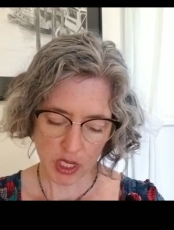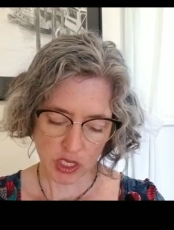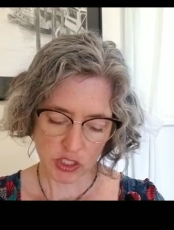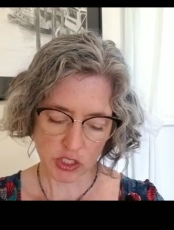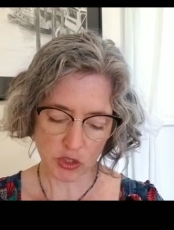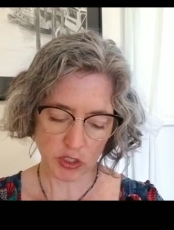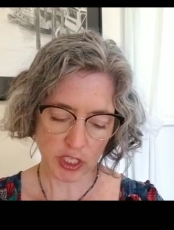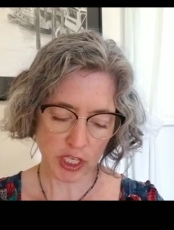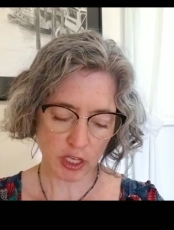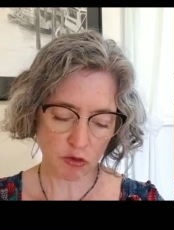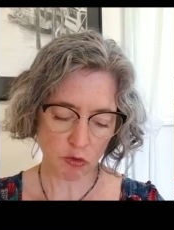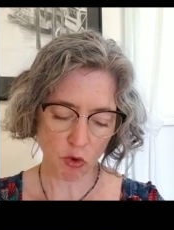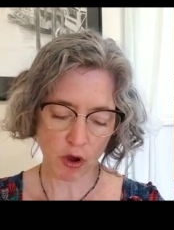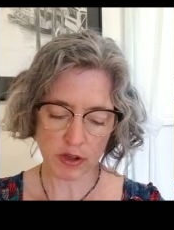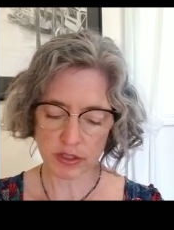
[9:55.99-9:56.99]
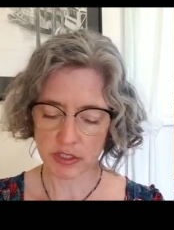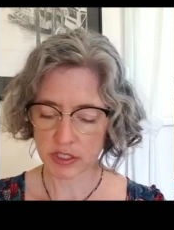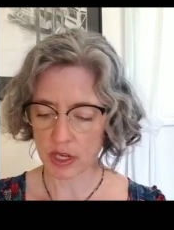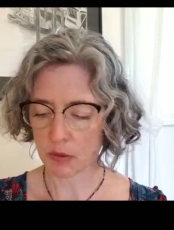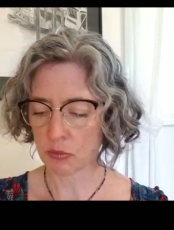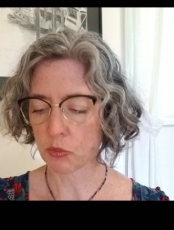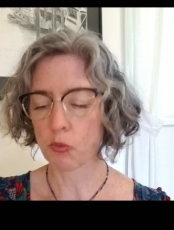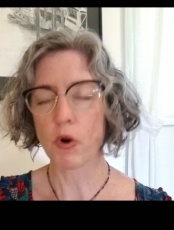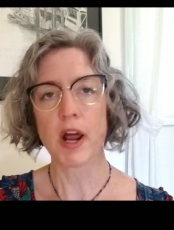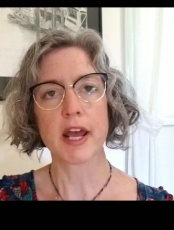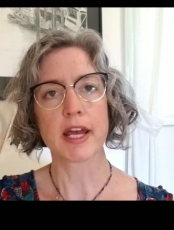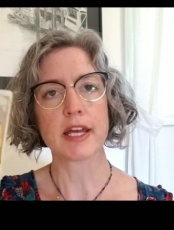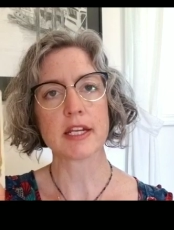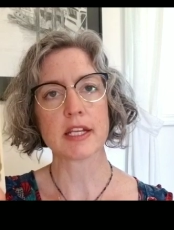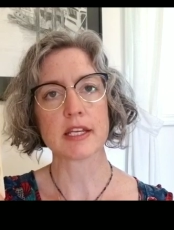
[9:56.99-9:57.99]
So the King of Wands
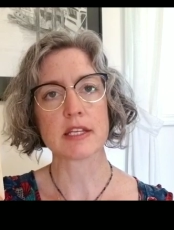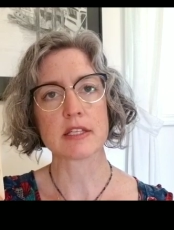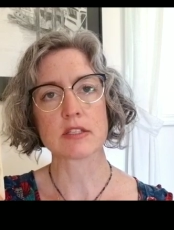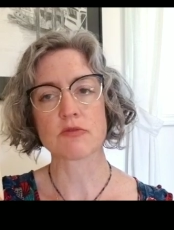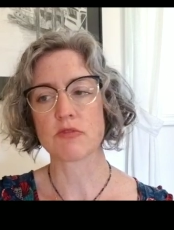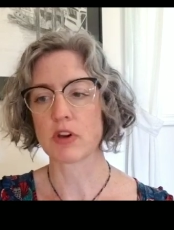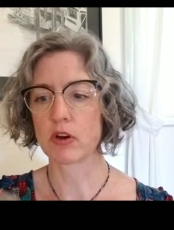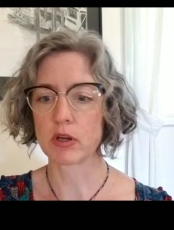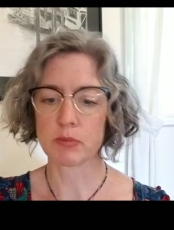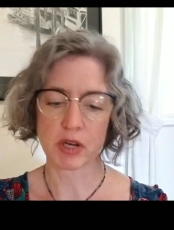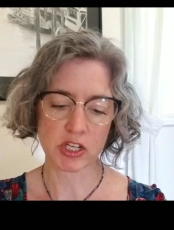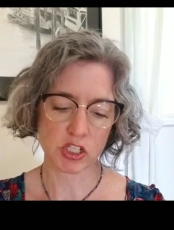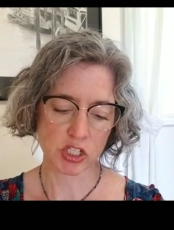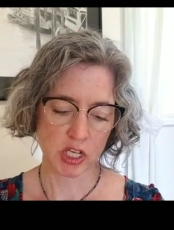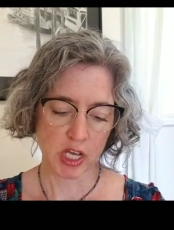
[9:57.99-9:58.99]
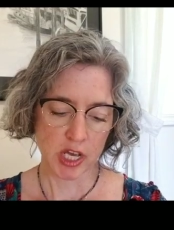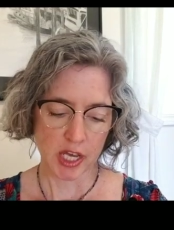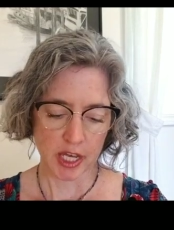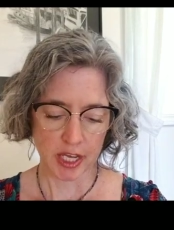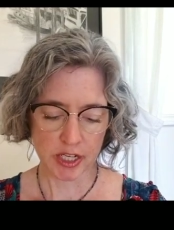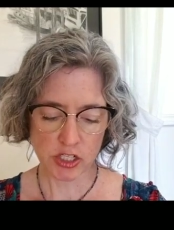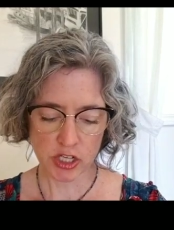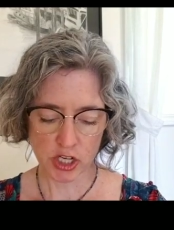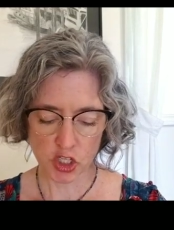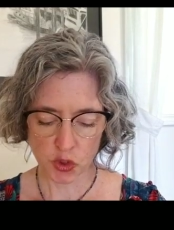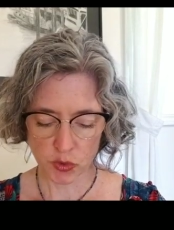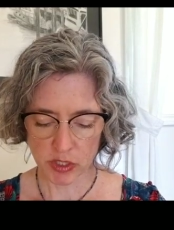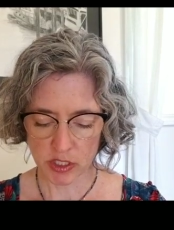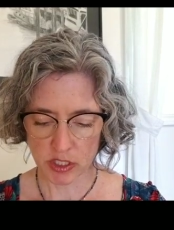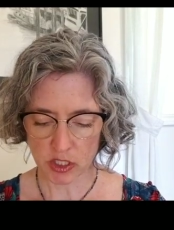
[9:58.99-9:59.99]
upright is very much in touch
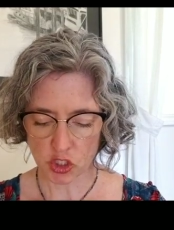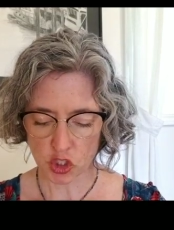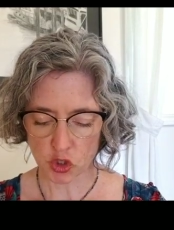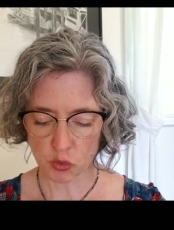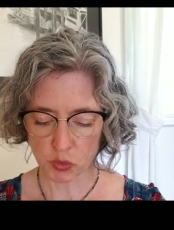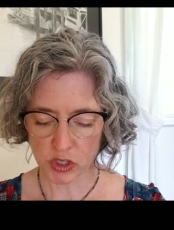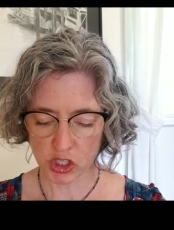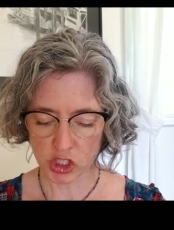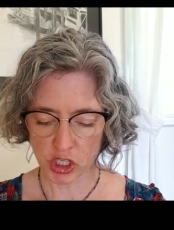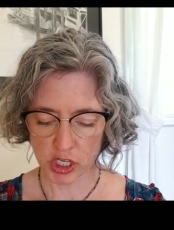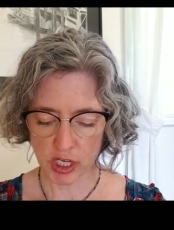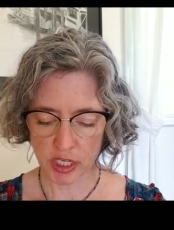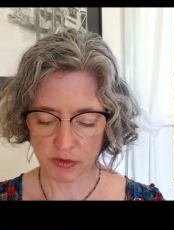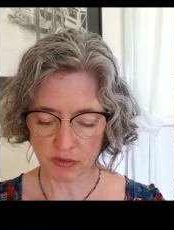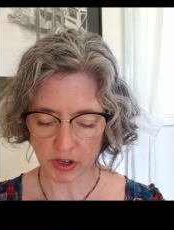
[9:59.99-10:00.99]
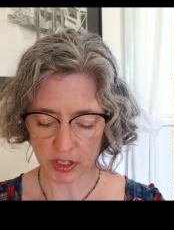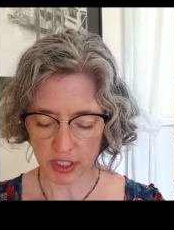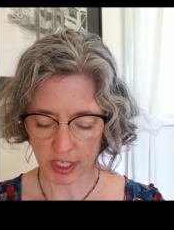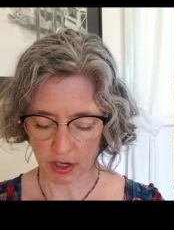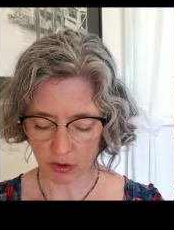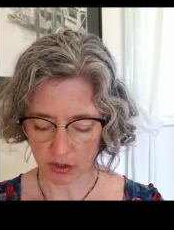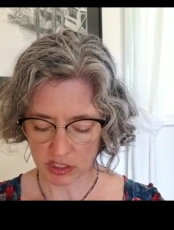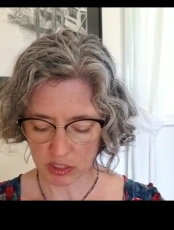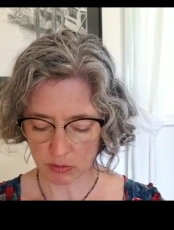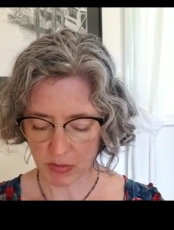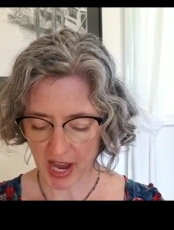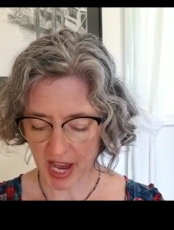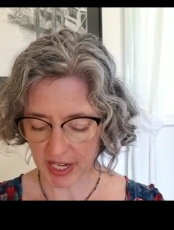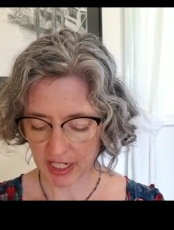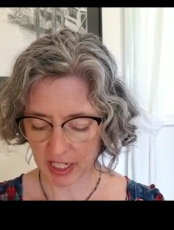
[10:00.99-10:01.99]
with his intuition, very
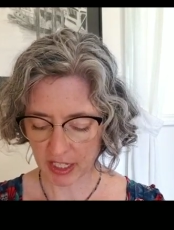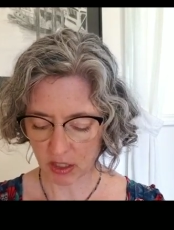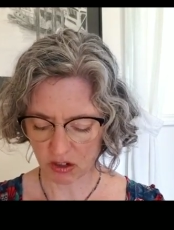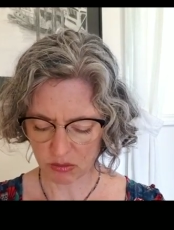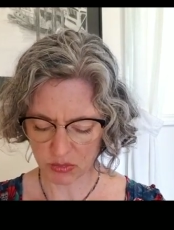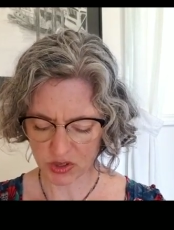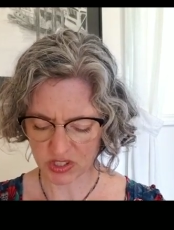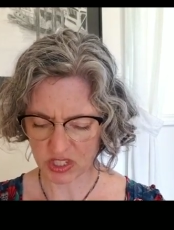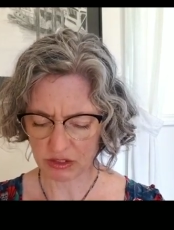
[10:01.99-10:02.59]
charismatic, almost